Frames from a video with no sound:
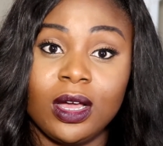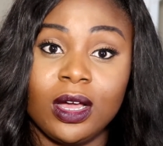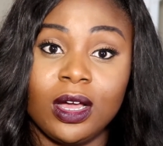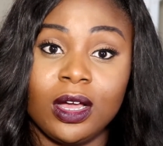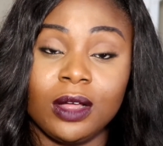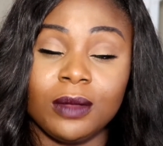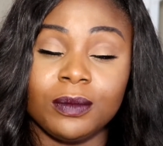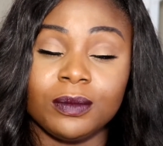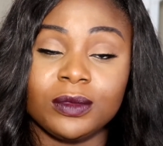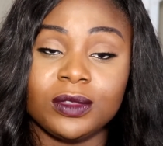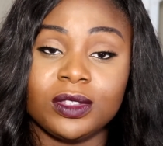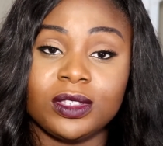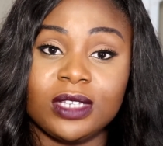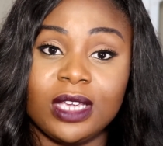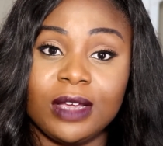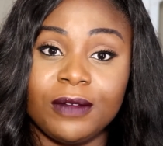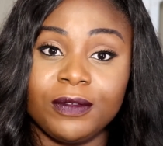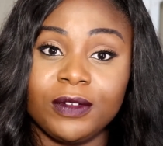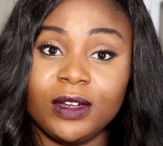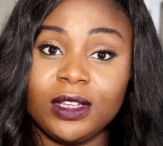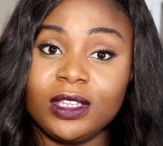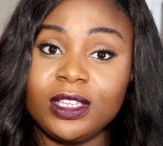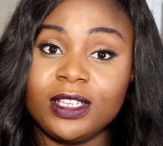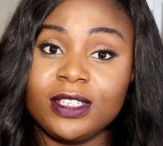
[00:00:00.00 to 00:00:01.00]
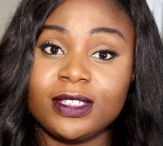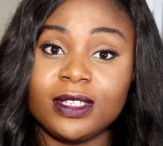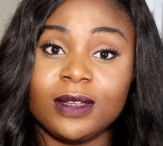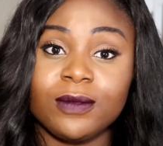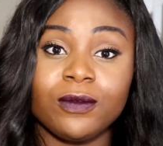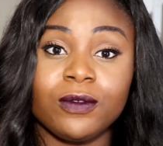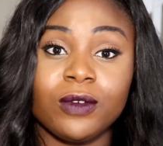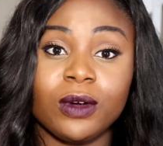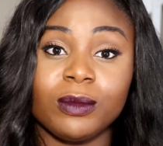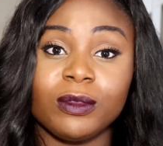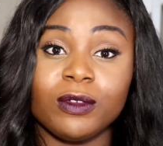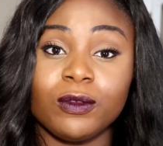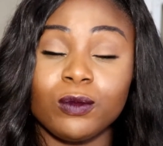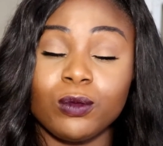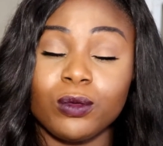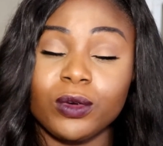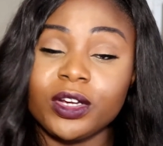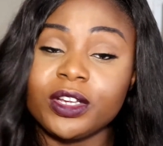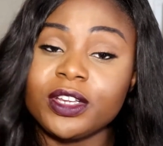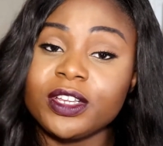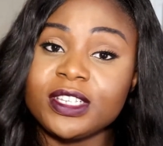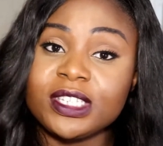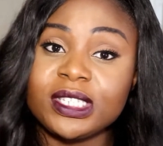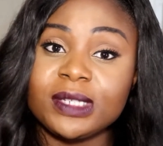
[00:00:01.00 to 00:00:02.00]
Definitely some form of
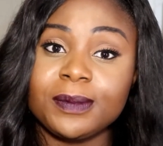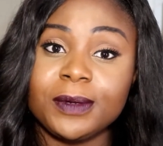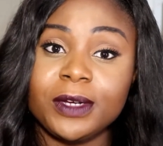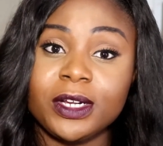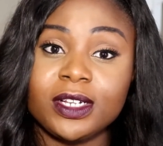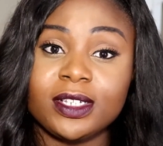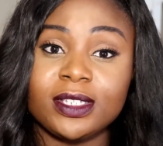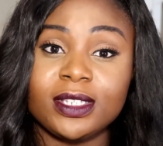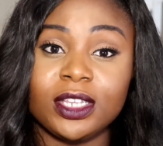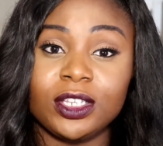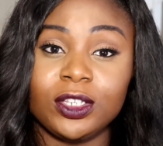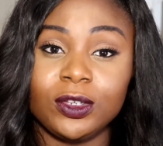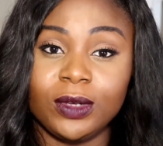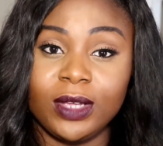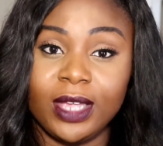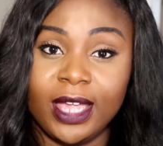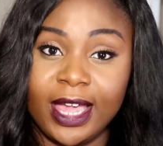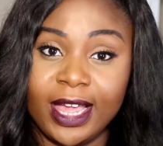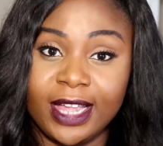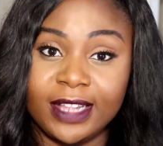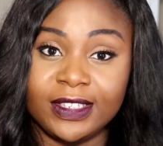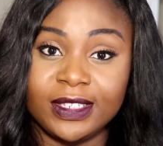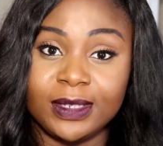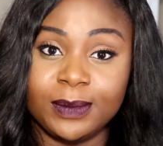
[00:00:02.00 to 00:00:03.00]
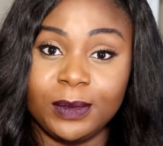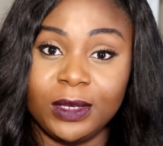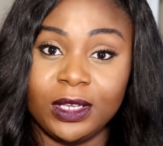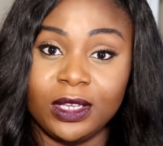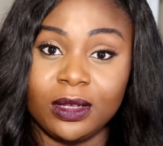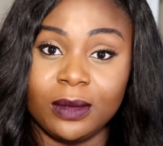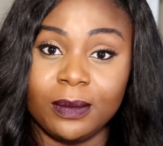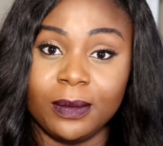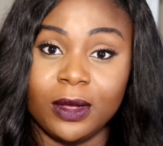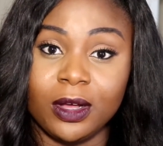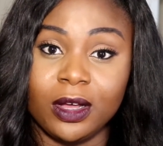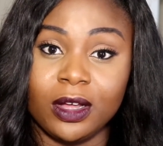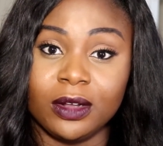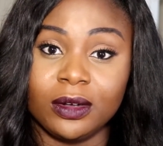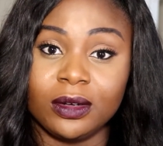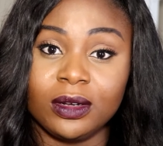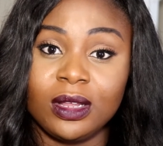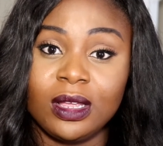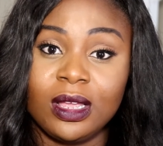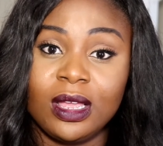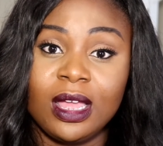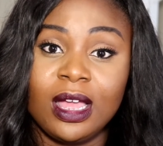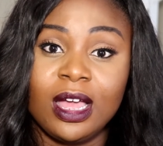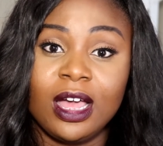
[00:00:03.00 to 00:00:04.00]
work experience that you can speak
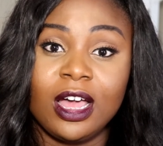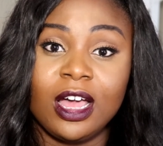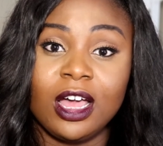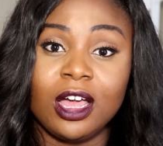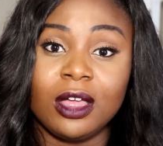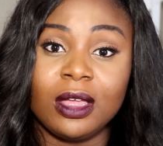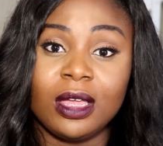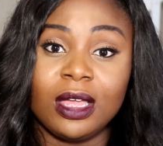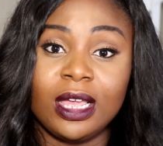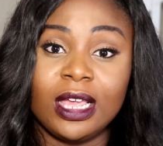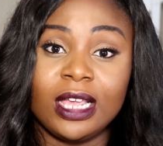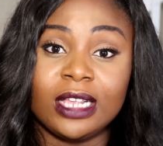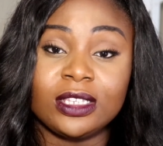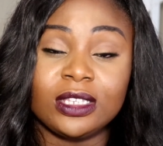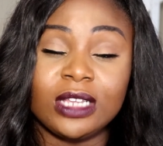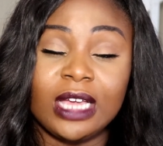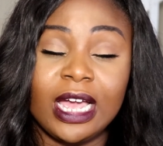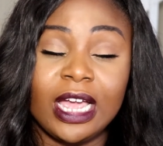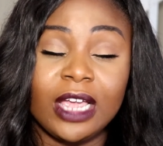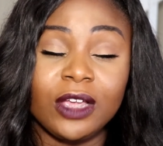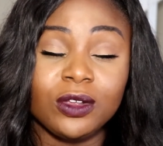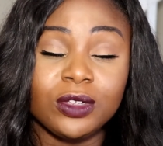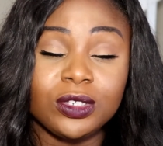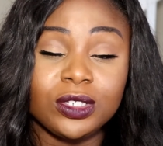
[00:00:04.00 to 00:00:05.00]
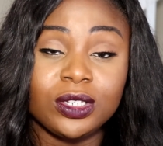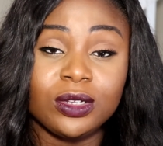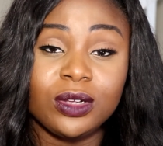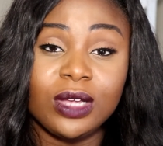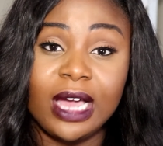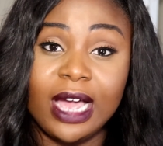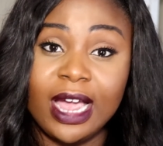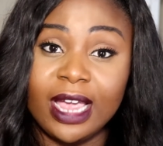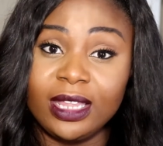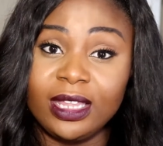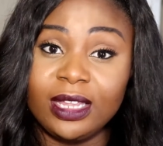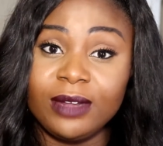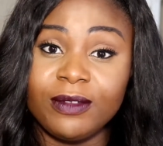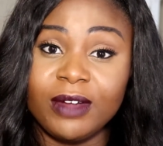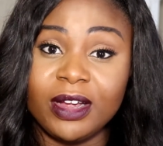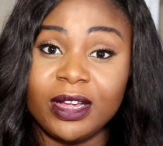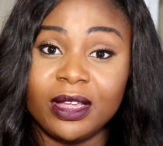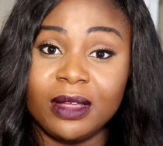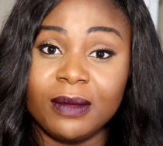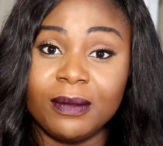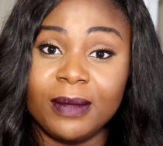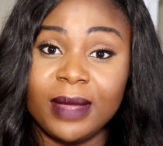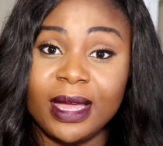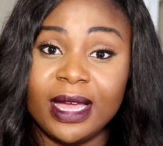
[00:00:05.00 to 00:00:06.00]
upon. I also highly
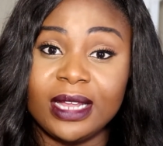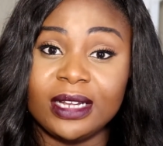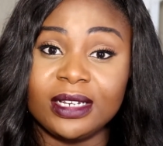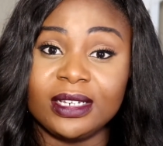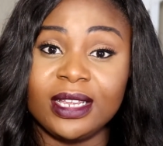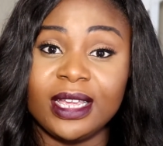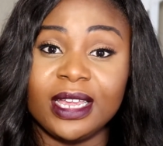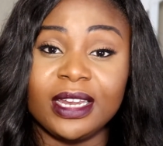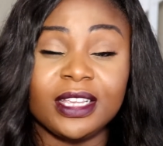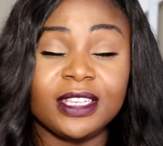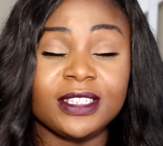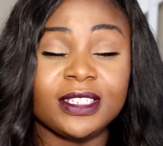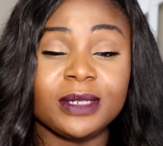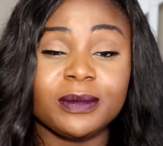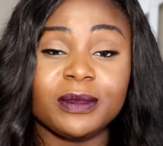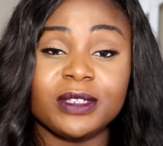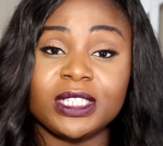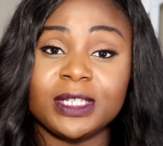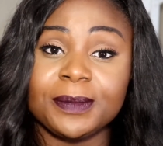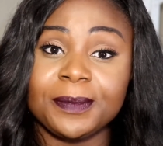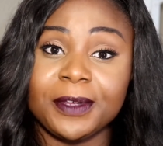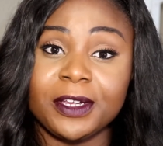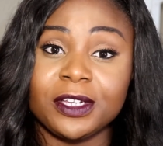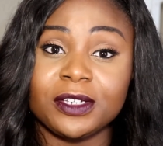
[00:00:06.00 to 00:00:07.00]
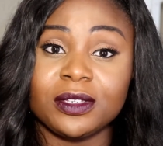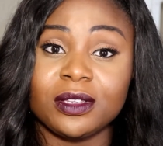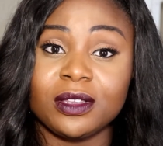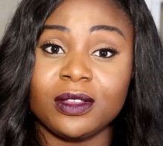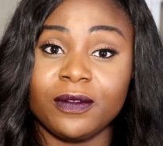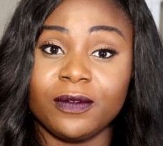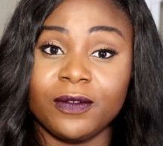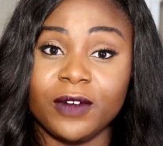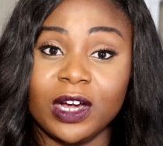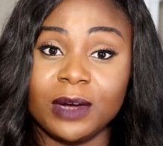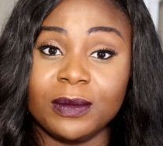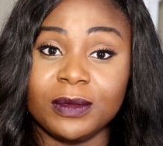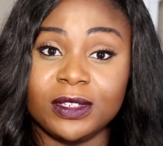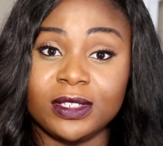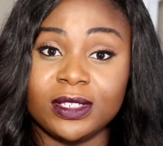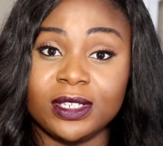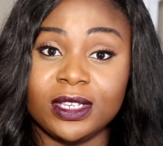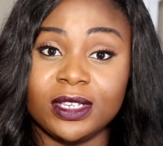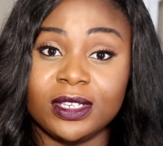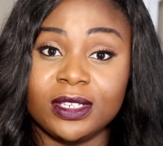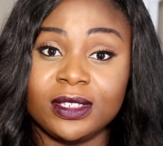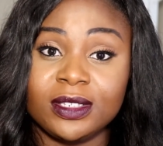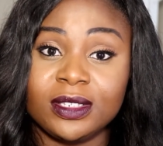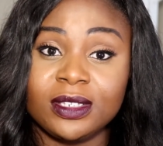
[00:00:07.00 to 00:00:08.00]
recommend getting some experience with a
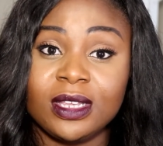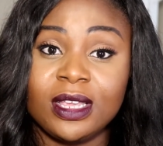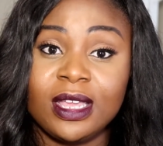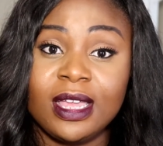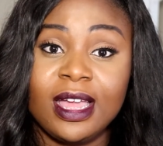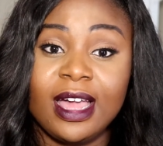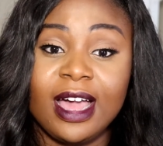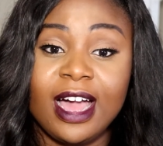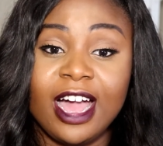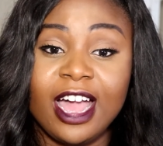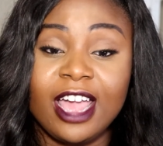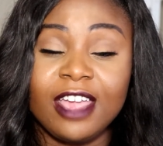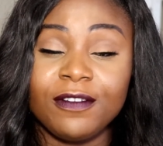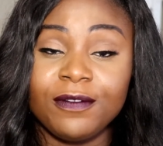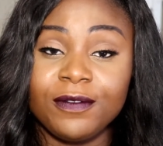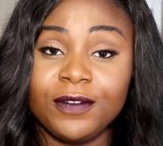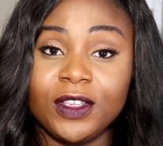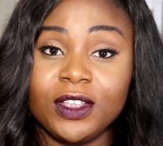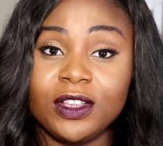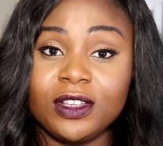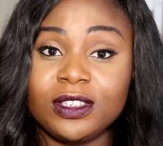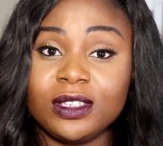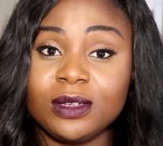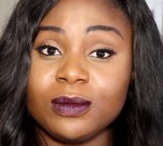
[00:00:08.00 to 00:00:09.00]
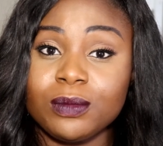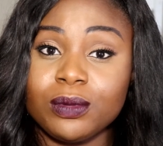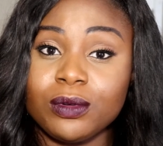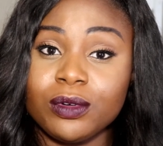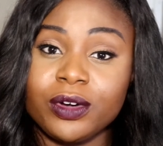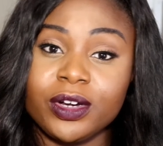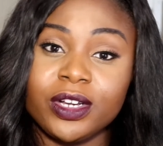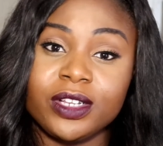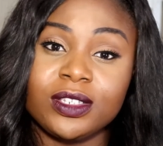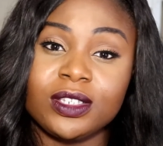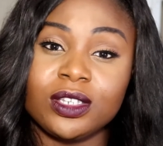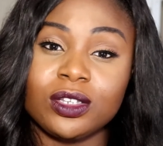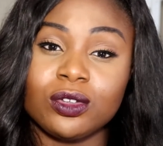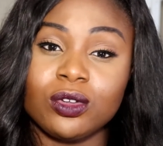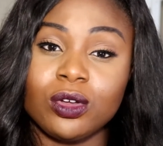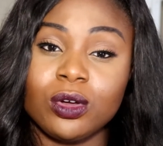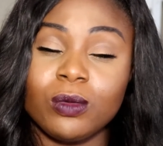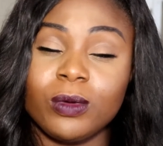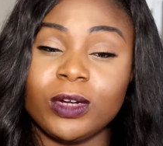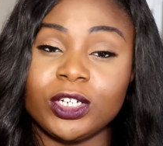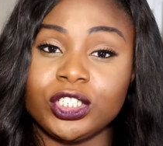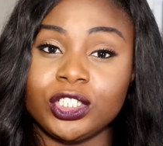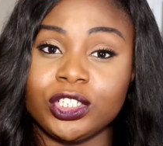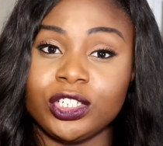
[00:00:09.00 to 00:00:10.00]
pharmacist. I feel it's important to
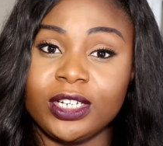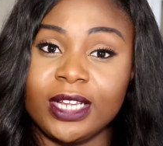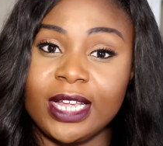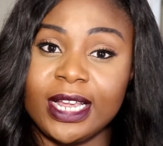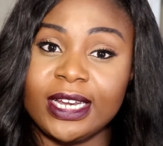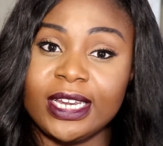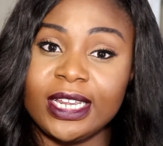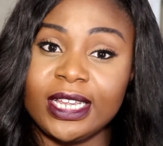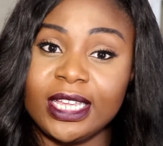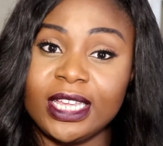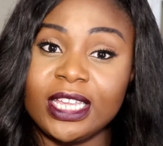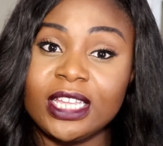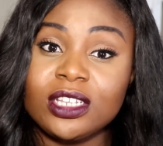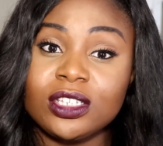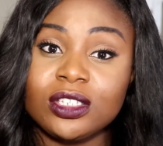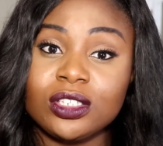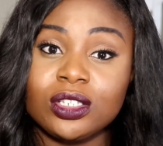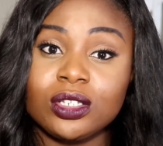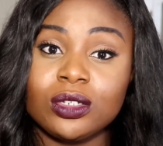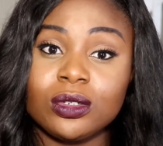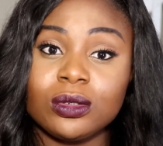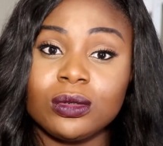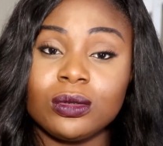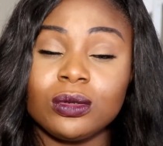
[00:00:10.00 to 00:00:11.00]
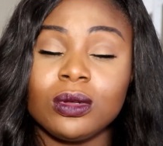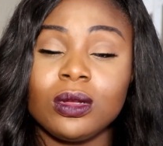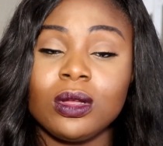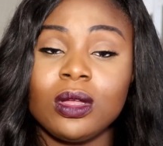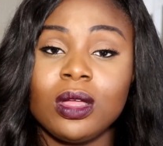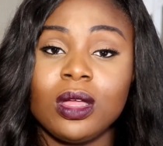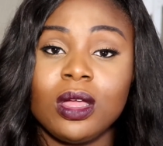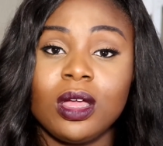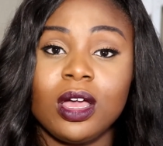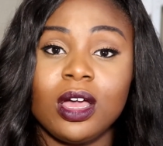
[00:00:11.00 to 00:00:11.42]
know what you're getting into